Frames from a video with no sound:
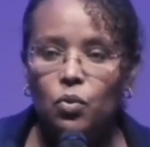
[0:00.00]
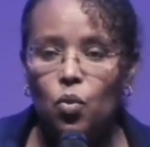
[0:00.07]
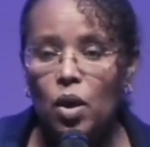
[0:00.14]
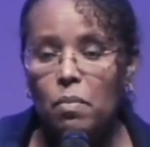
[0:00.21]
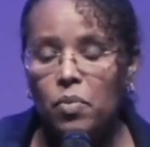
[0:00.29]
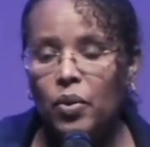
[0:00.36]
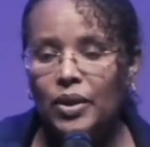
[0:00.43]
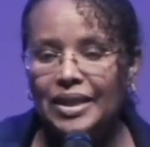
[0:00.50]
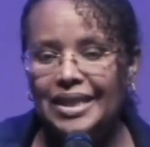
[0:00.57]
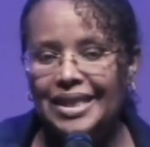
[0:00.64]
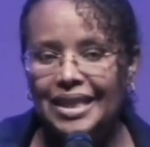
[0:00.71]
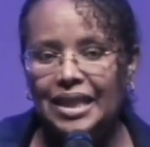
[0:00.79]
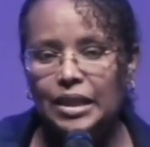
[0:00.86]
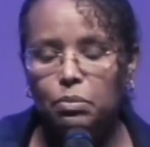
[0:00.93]

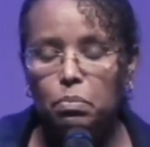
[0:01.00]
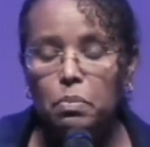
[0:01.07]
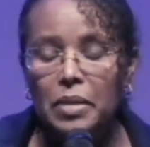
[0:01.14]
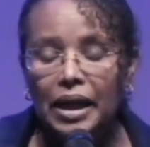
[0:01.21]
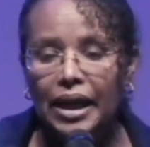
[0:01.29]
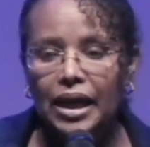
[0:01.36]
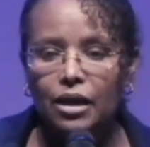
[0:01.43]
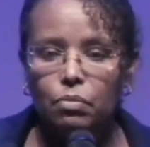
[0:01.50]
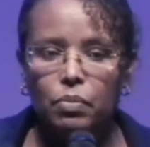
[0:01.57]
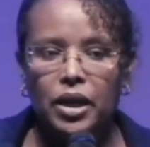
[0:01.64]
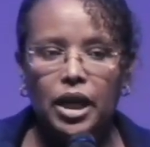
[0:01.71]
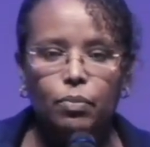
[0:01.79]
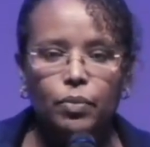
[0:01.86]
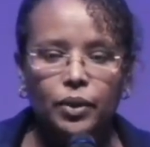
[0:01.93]
1.6 million
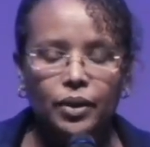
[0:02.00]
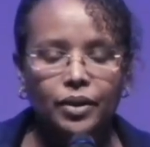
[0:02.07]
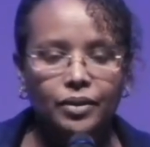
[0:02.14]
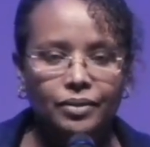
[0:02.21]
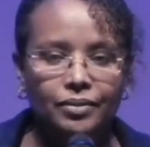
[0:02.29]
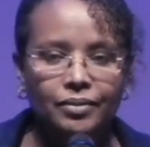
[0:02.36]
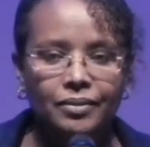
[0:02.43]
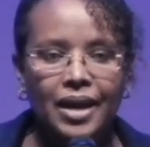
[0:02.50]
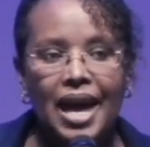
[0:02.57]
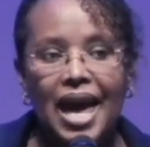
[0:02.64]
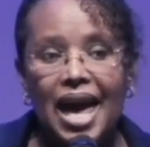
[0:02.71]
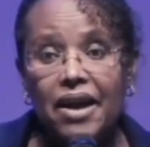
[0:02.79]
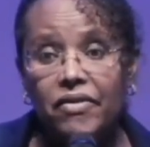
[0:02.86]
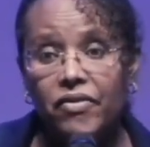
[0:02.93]
people
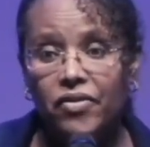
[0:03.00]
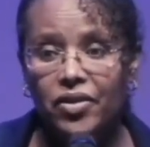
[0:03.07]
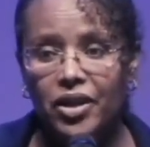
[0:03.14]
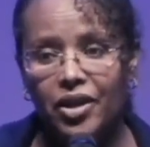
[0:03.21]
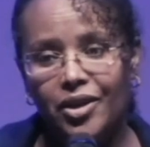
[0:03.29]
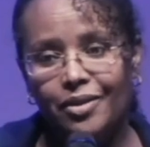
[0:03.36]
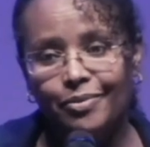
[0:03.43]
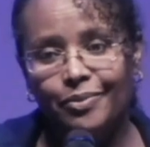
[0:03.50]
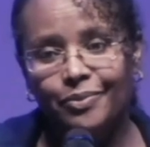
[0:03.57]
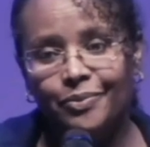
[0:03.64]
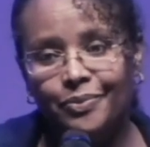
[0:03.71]
every year.